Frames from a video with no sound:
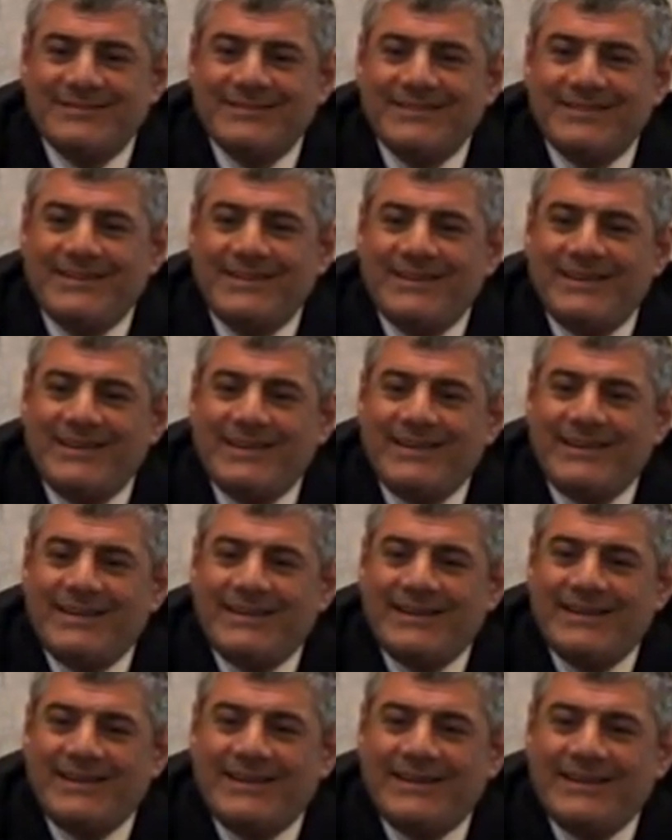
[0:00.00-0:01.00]
But
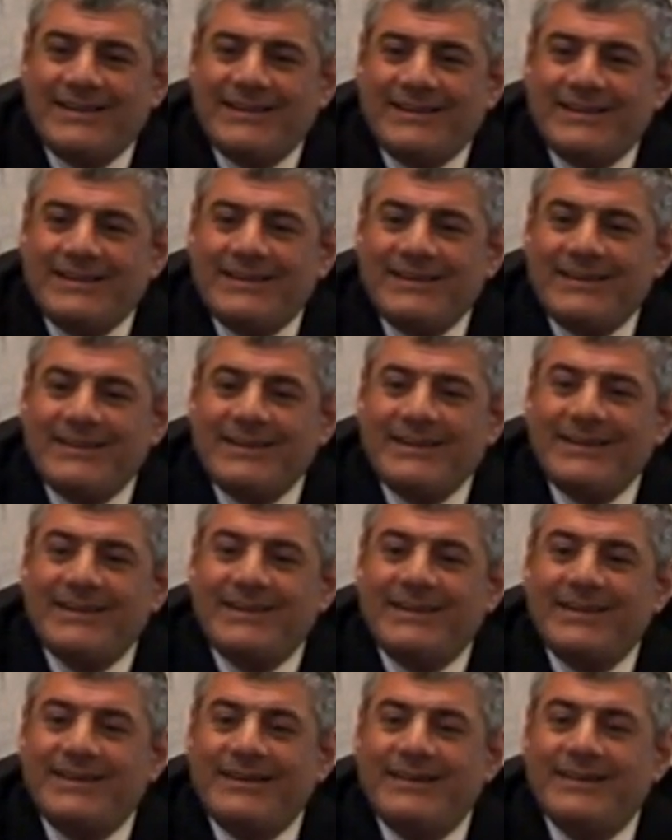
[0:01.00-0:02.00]
I still
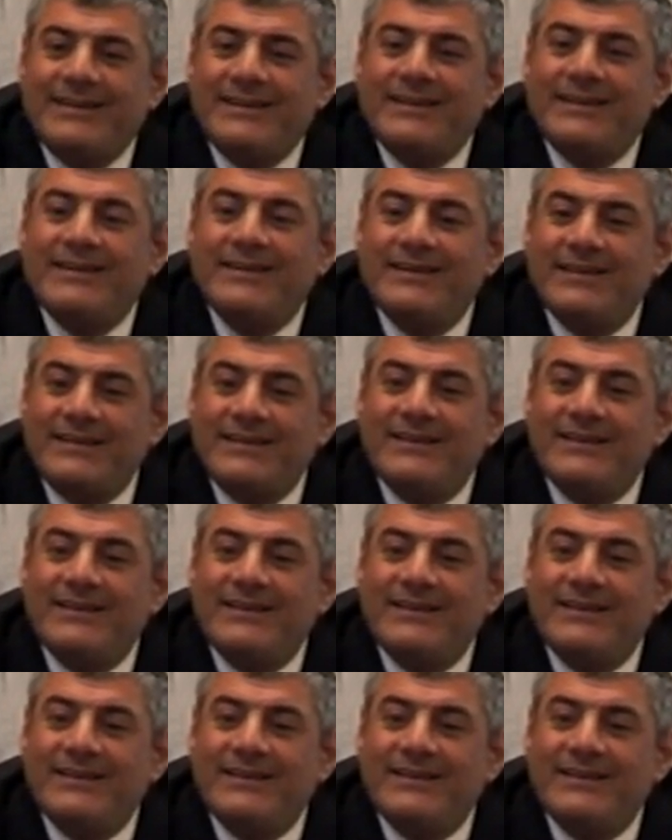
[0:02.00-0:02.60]
have to point